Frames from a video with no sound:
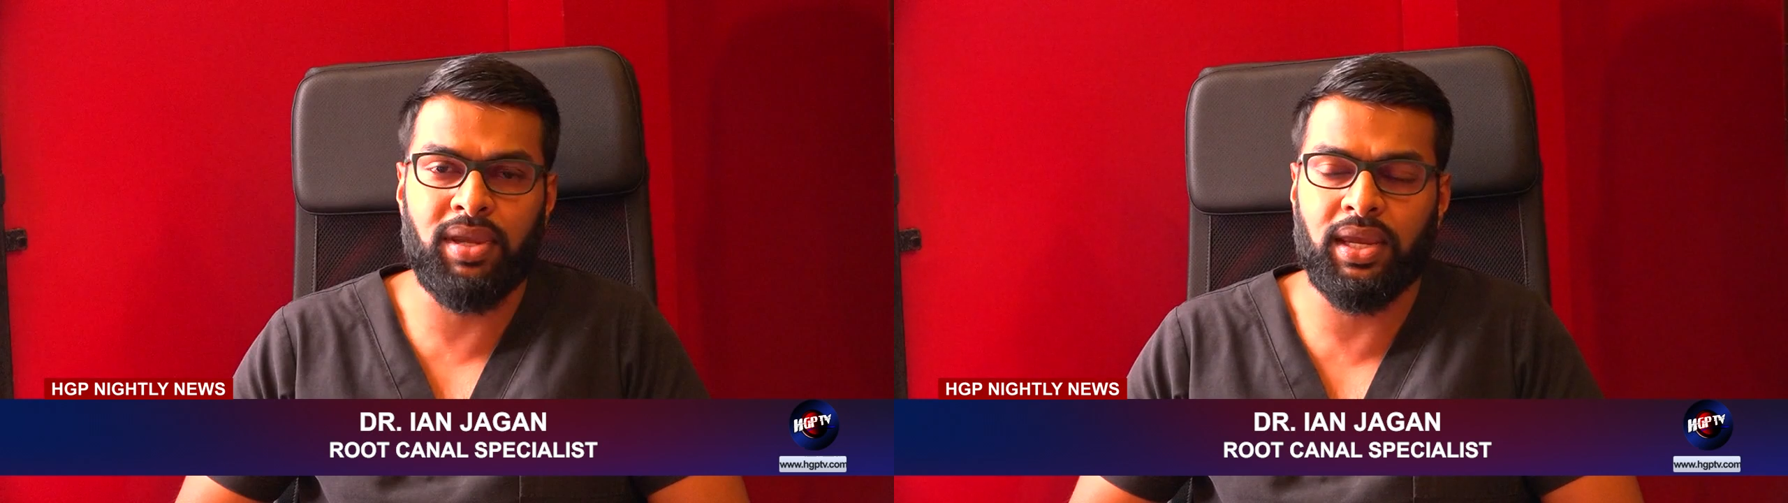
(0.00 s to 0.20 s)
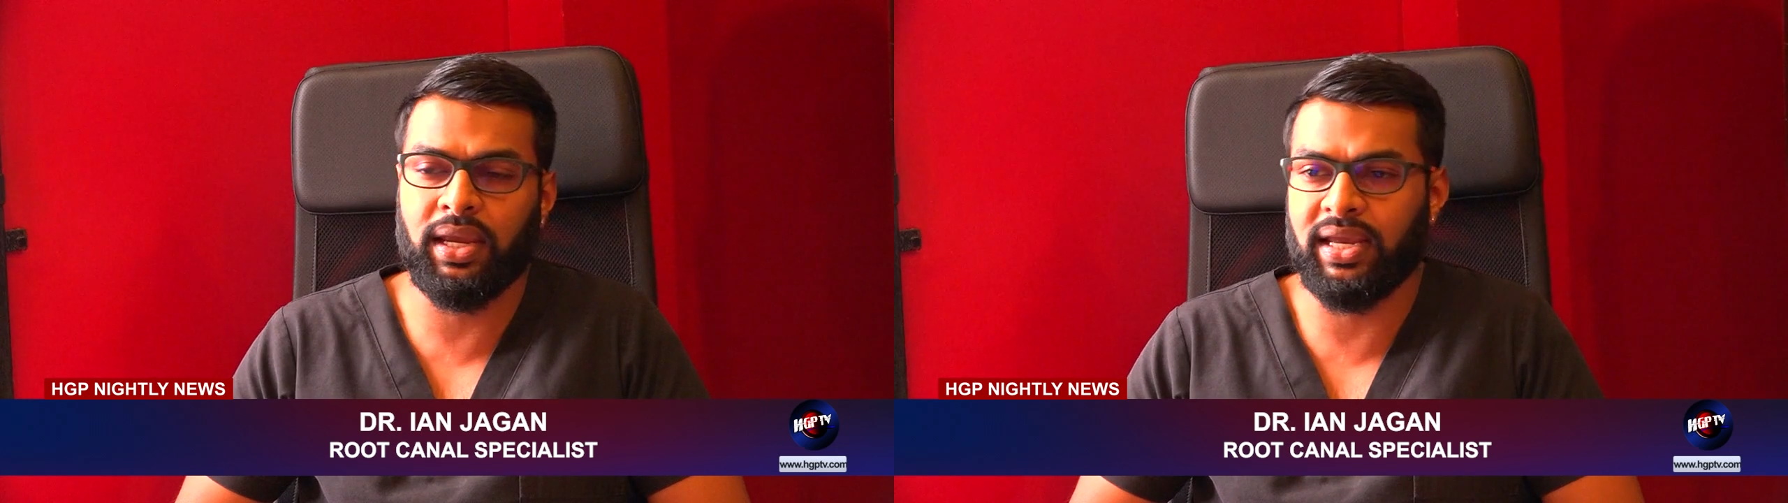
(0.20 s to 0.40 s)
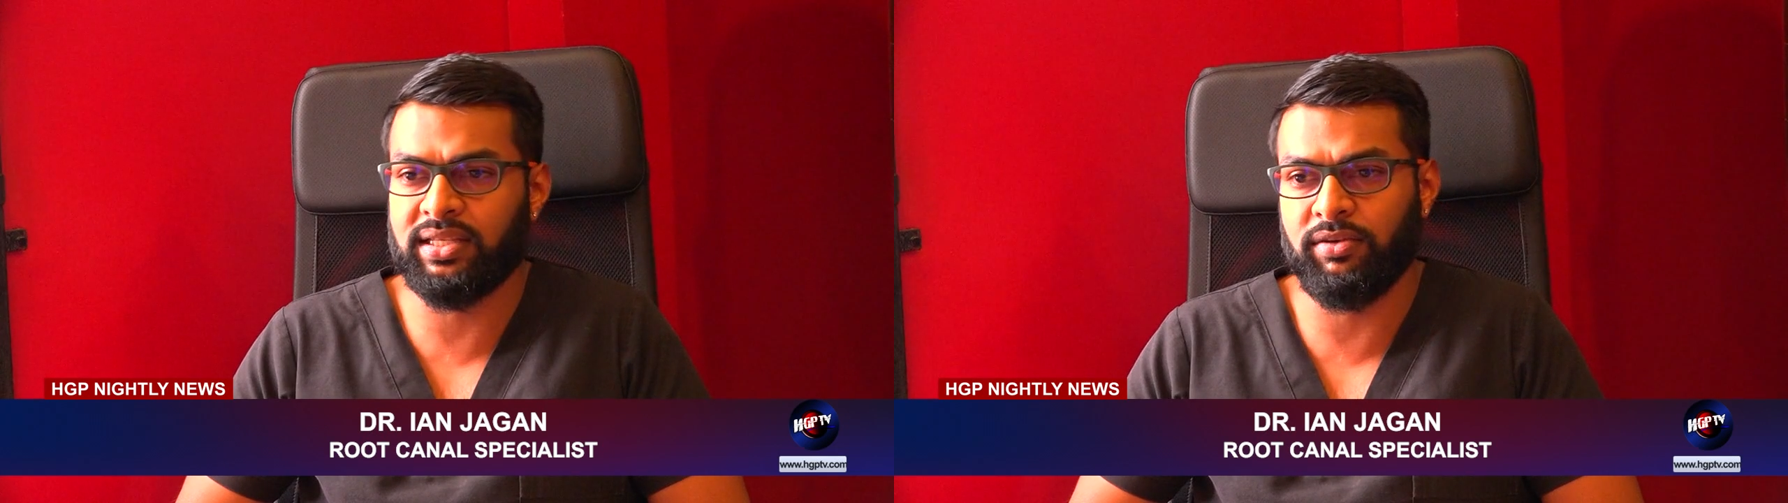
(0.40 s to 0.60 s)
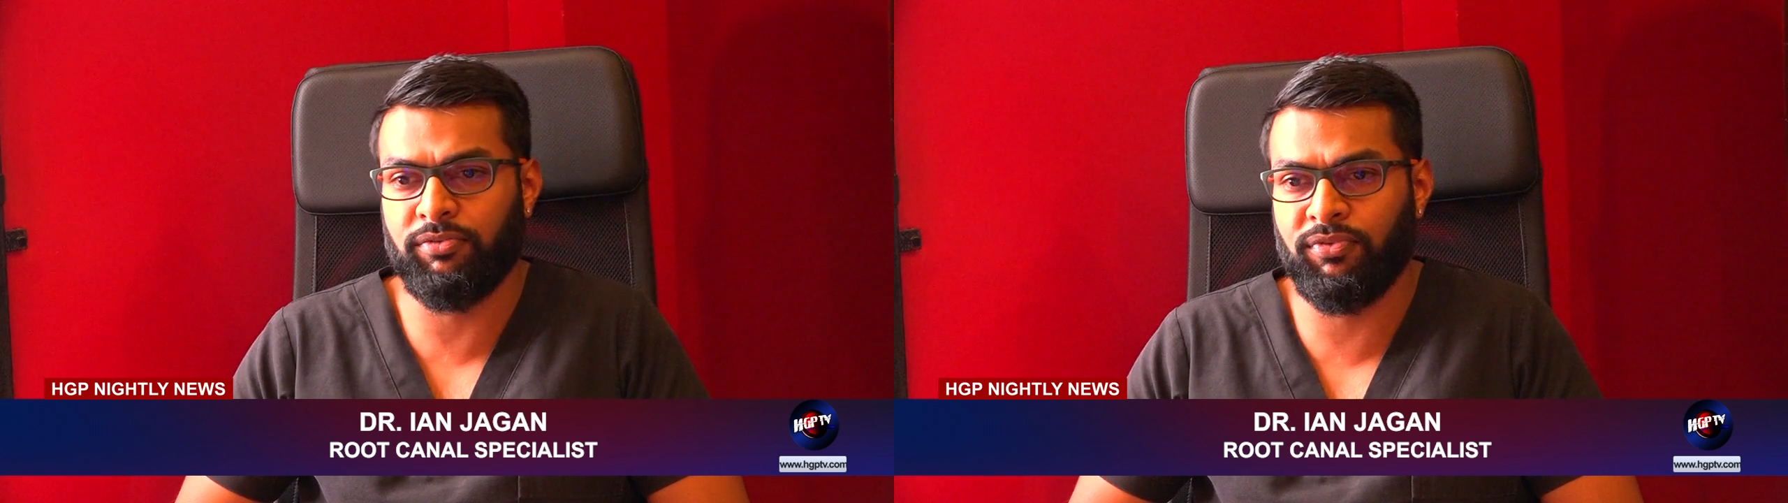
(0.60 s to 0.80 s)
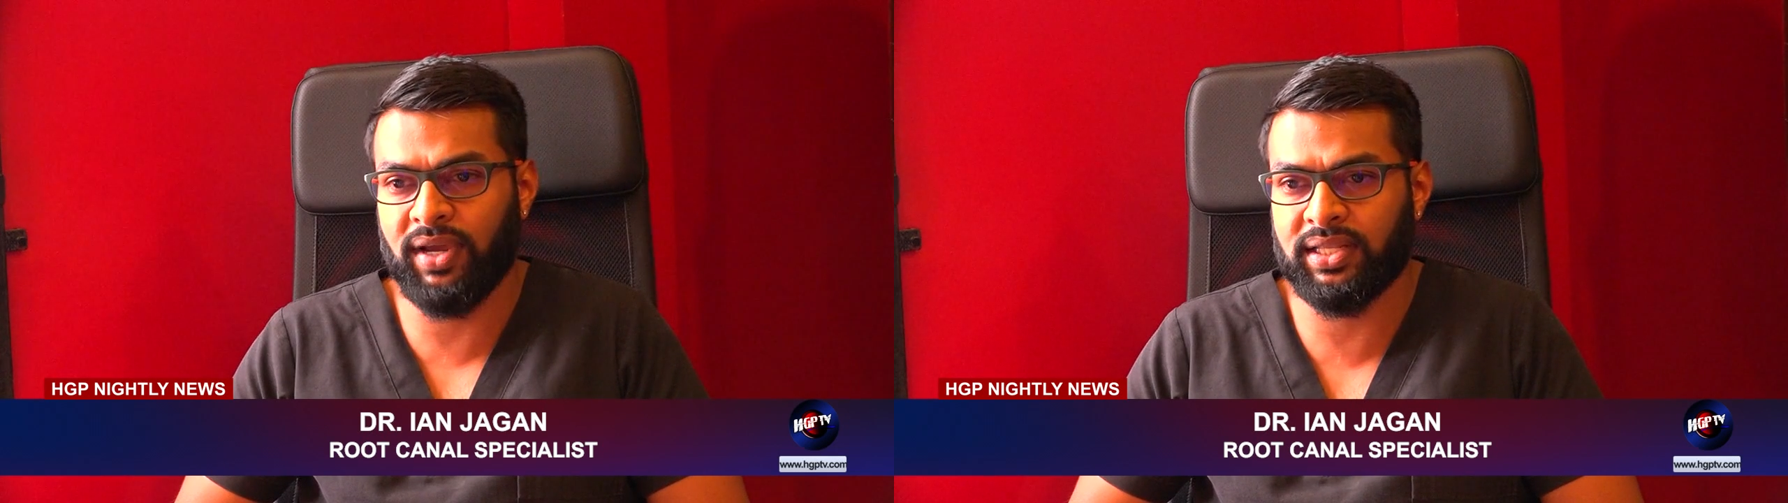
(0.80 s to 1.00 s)
may get
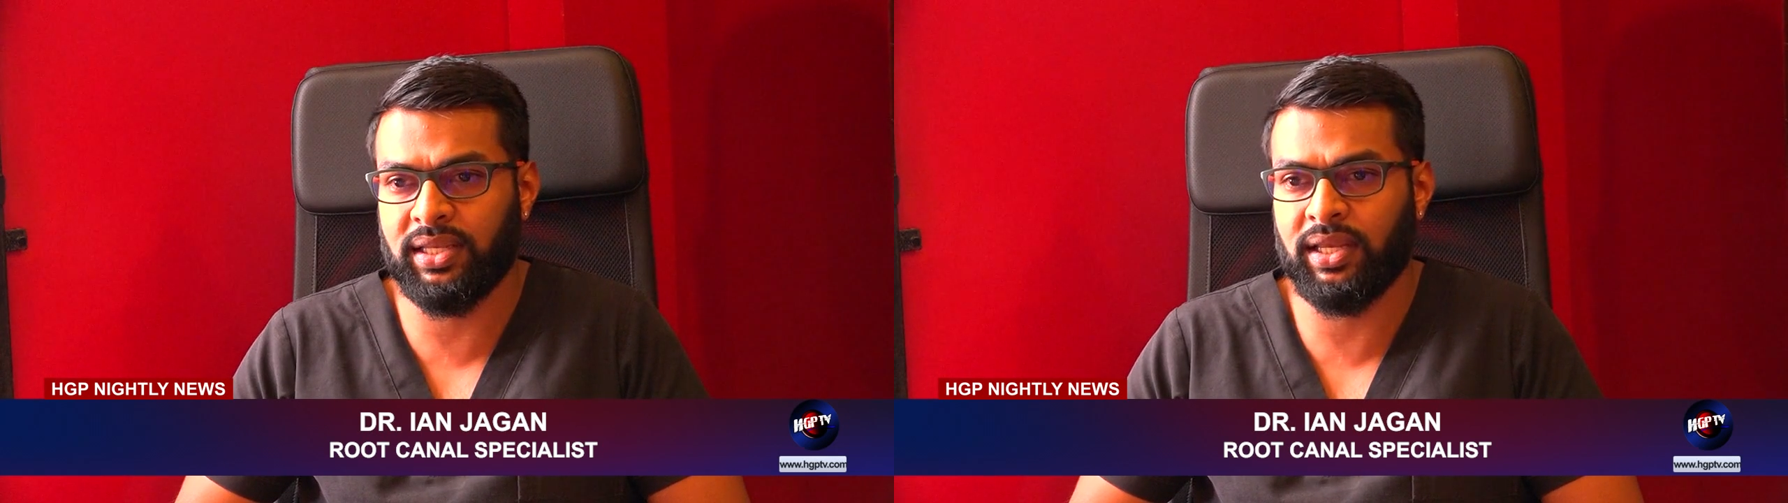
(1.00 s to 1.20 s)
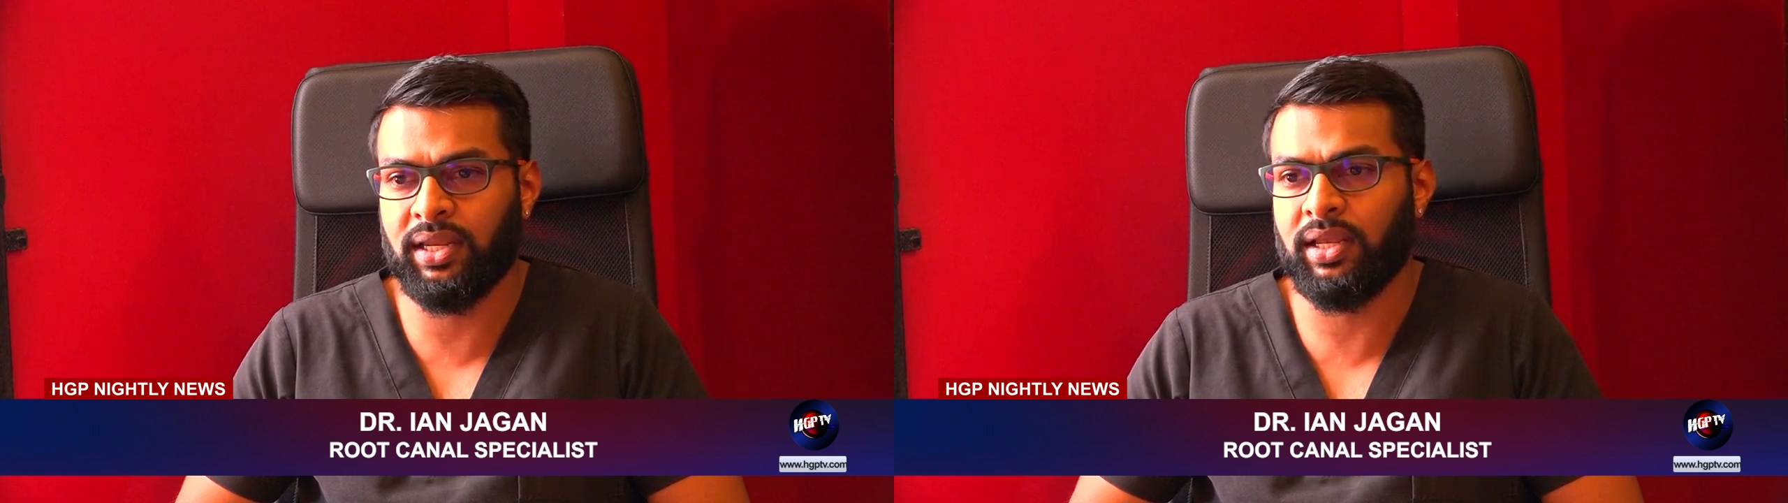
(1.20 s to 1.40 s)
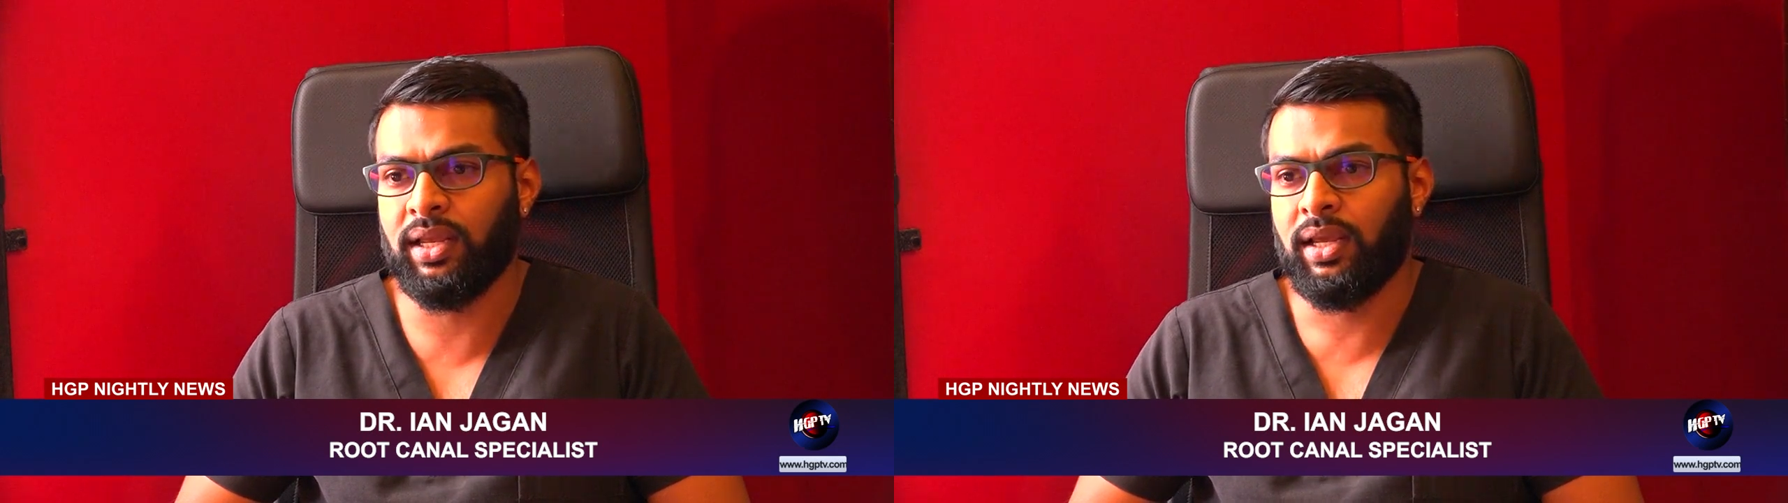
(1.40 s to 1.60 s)
infected,